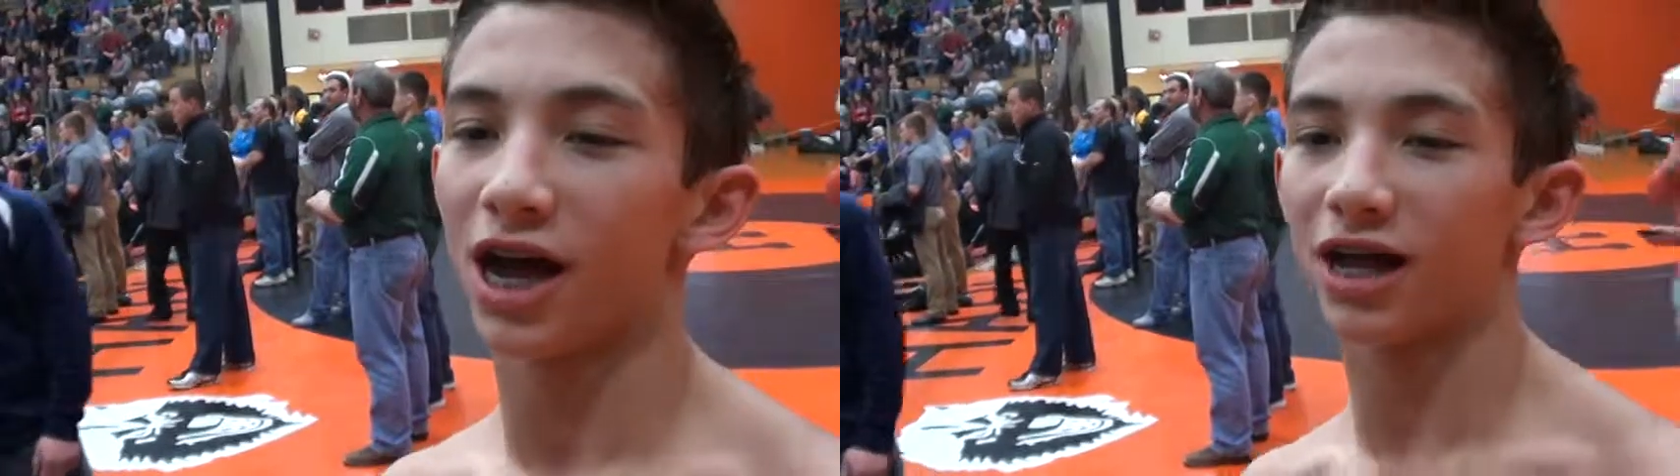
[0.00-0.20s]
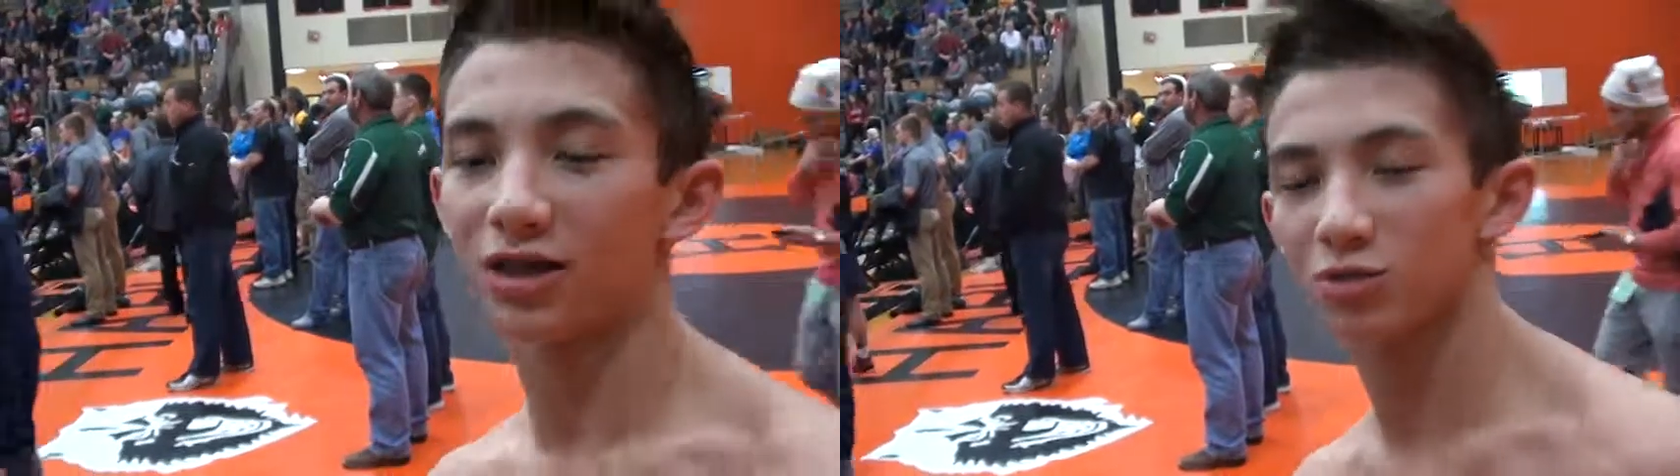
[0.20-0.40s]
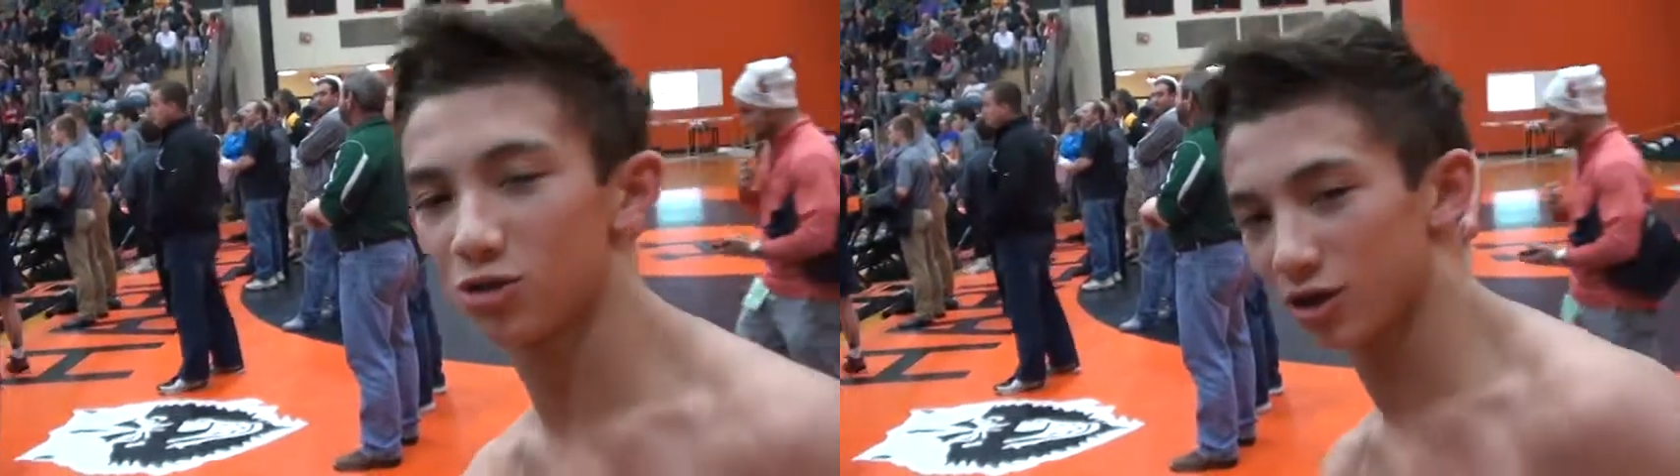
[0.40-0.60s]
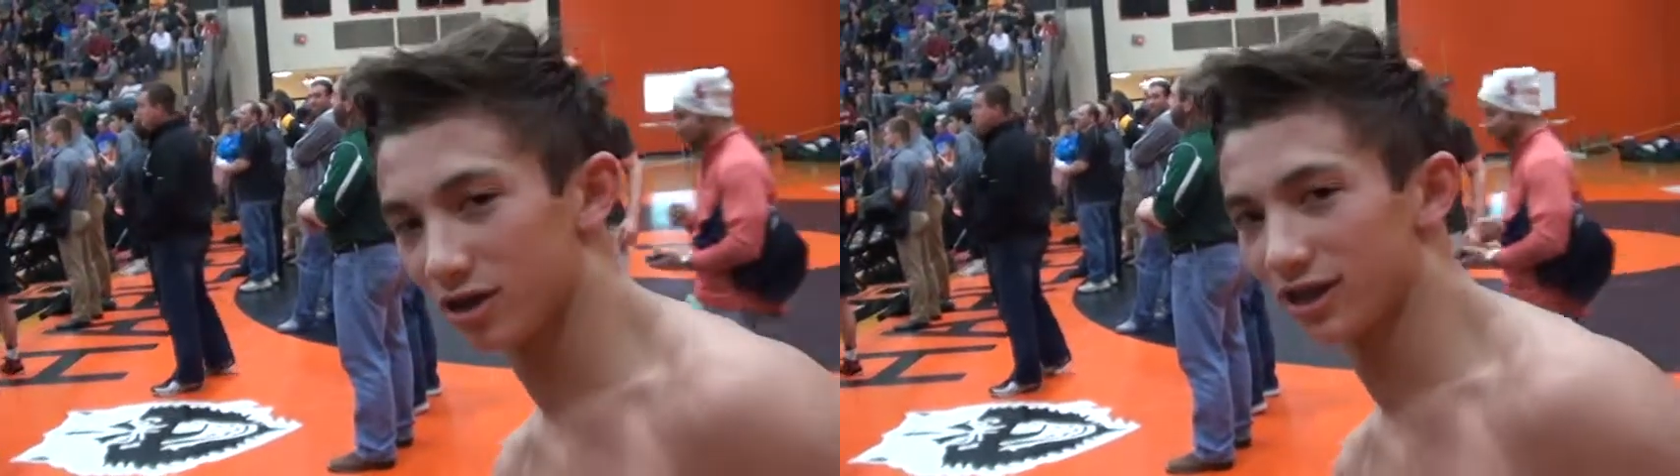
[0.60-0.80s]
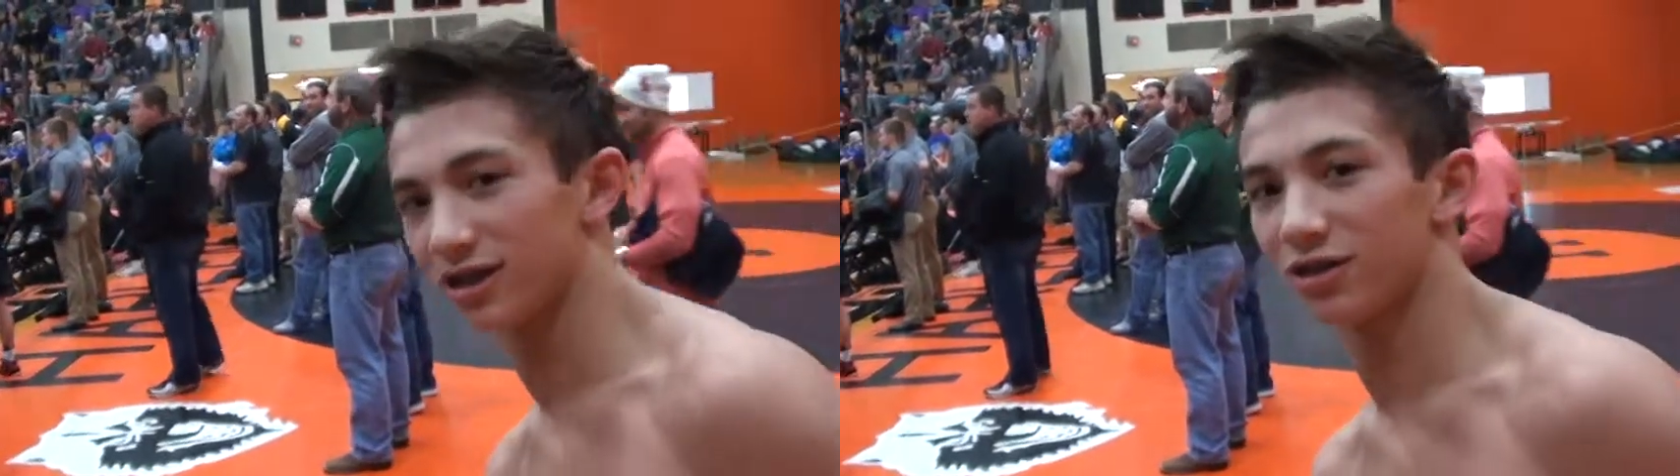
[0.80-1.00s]
I let him score a
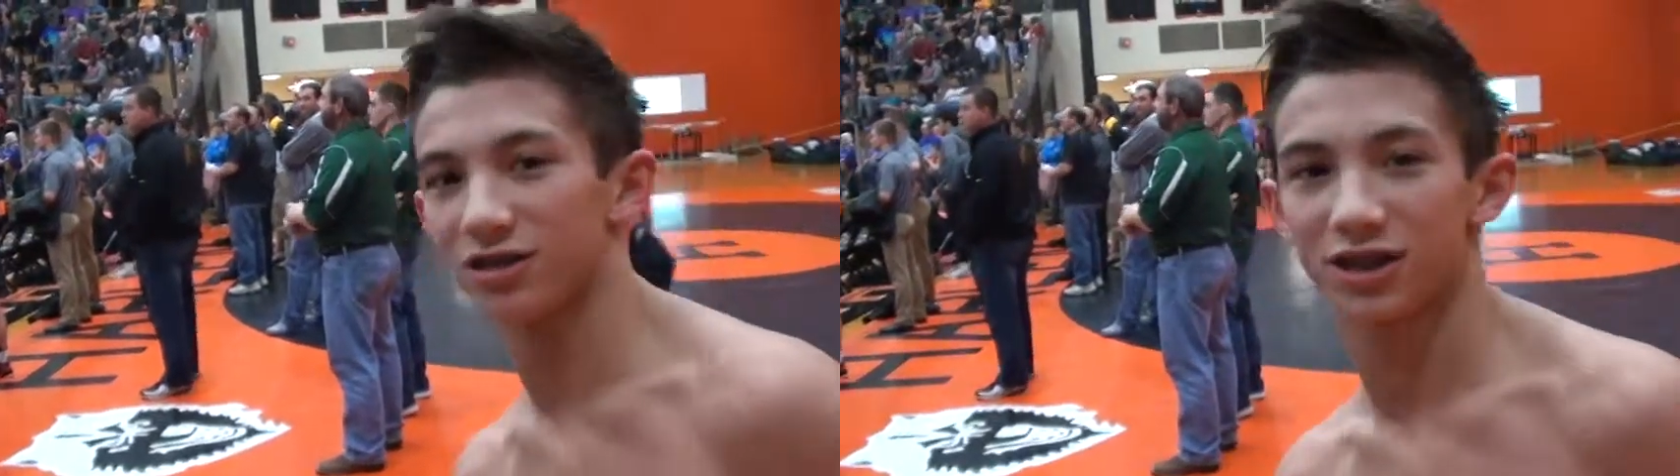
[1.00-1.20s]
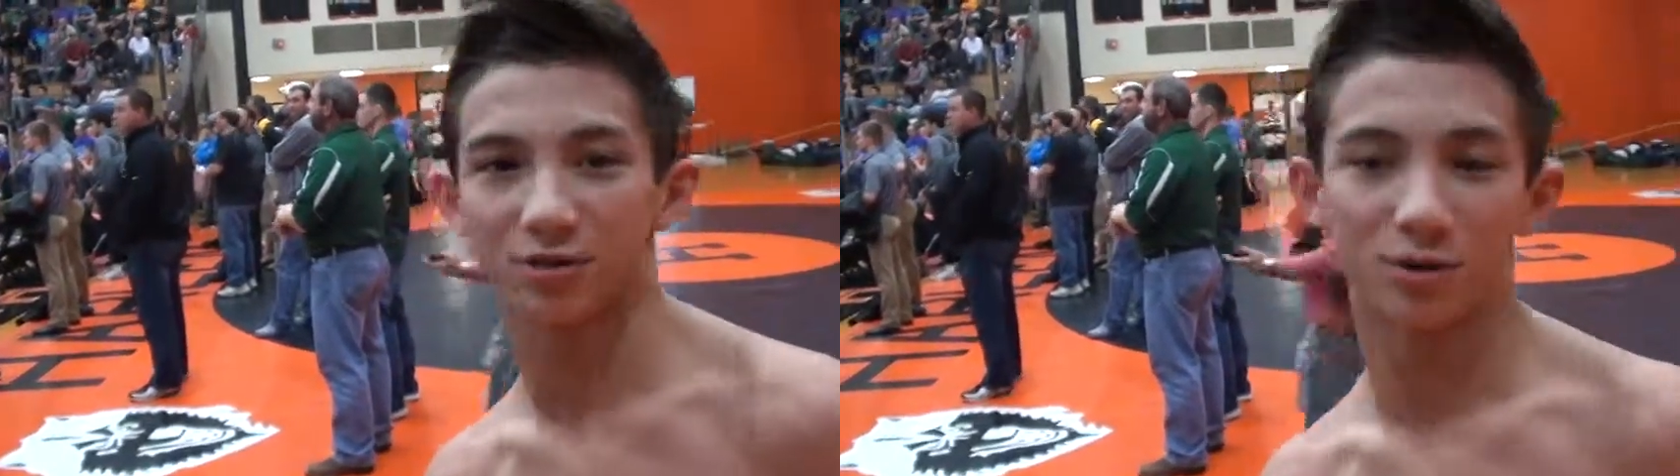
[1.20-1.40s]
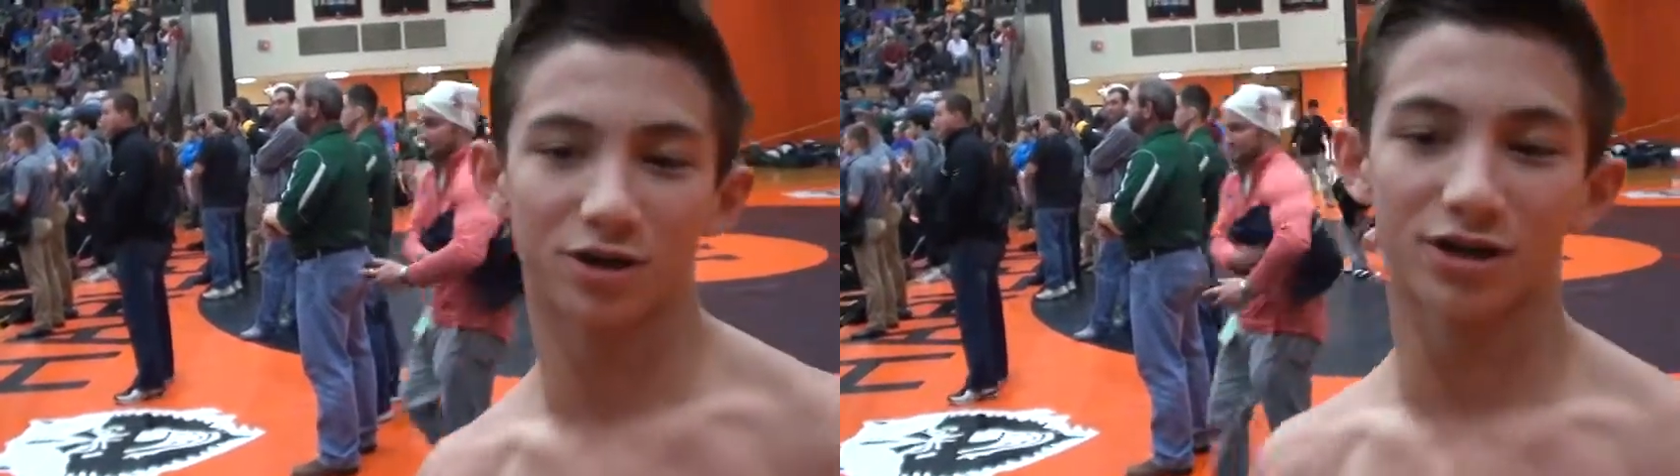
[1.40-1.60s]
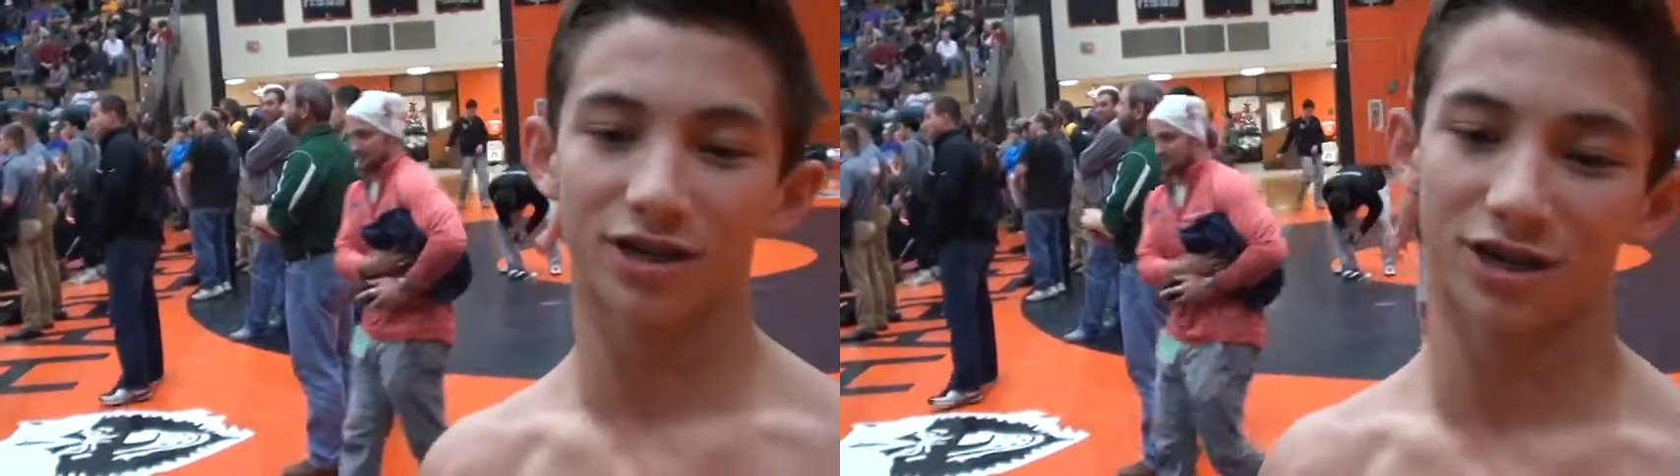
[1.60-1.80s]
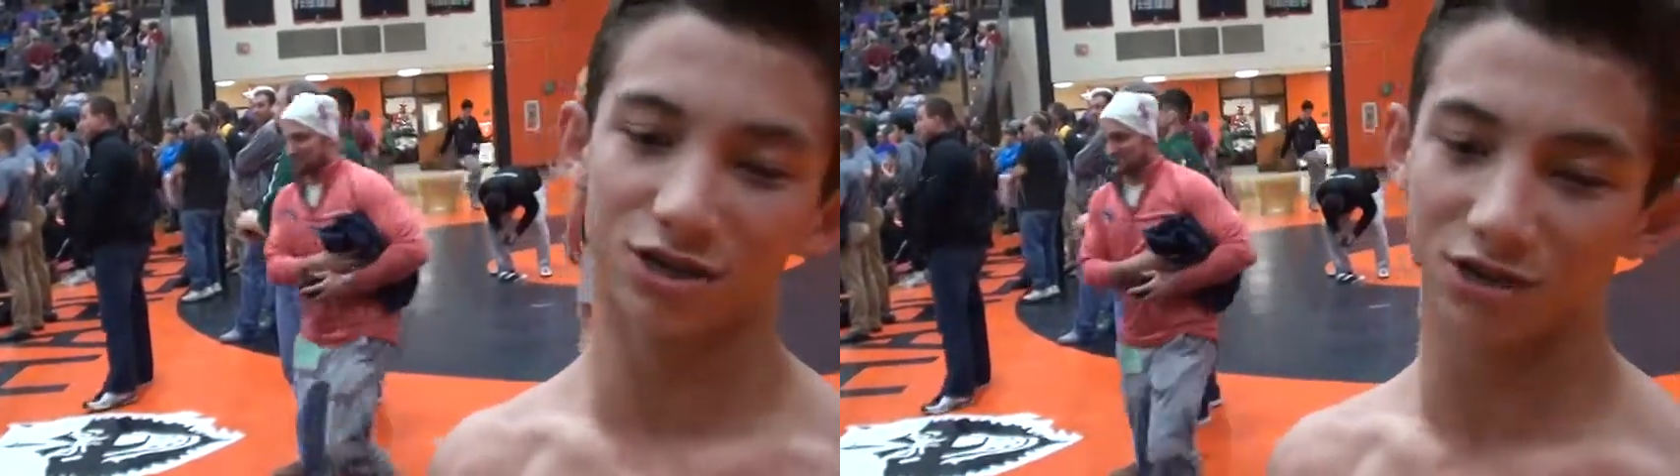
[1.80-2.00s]
takedown in the second period.
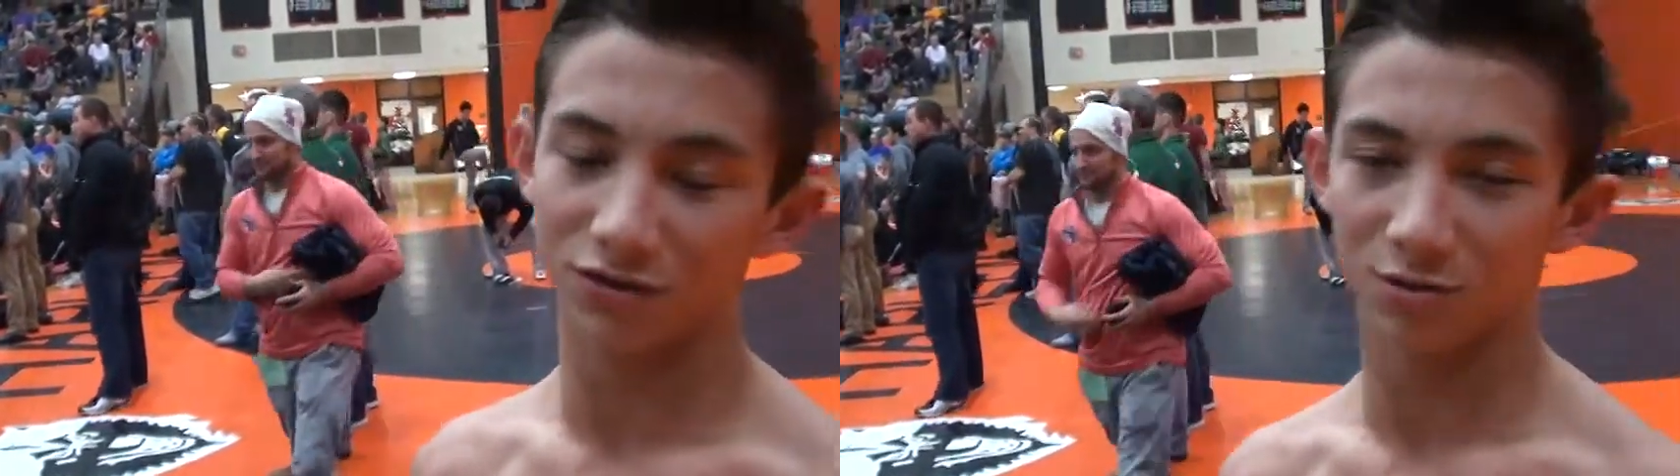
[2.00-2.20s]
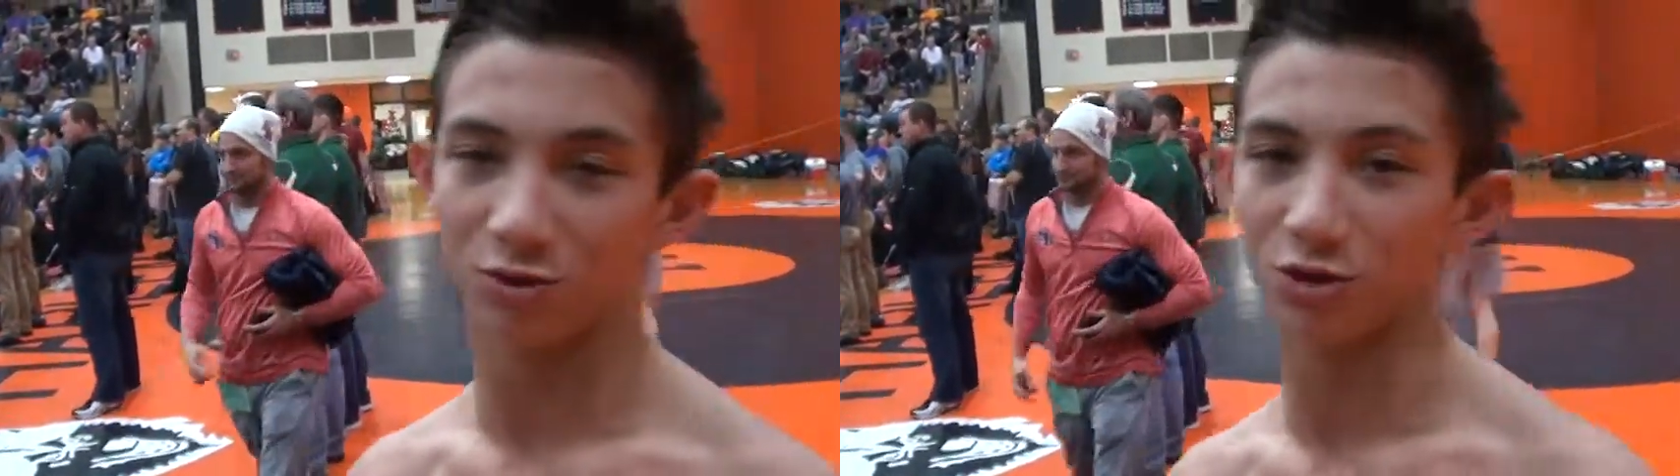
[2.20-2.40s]
I shouldn't let him